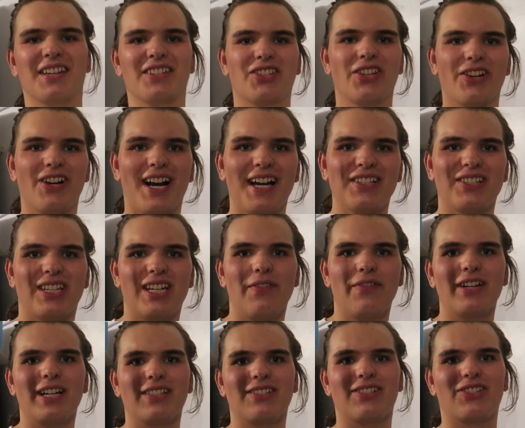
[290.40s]
So guys, I
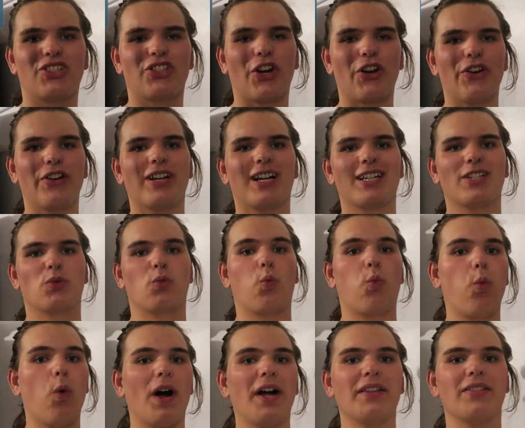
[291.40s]
never got to show you guys
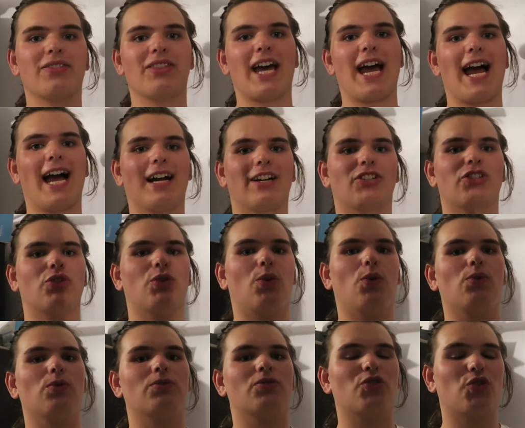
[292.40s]
what the
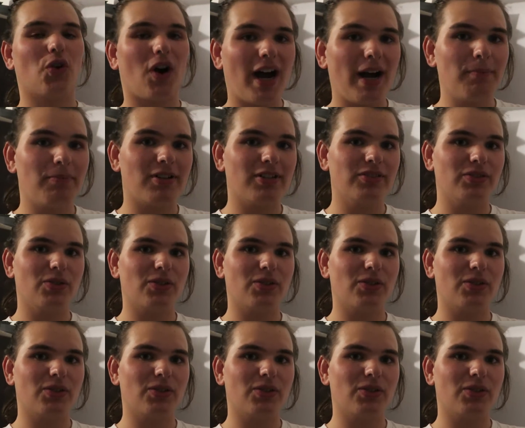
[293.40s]
actual tripod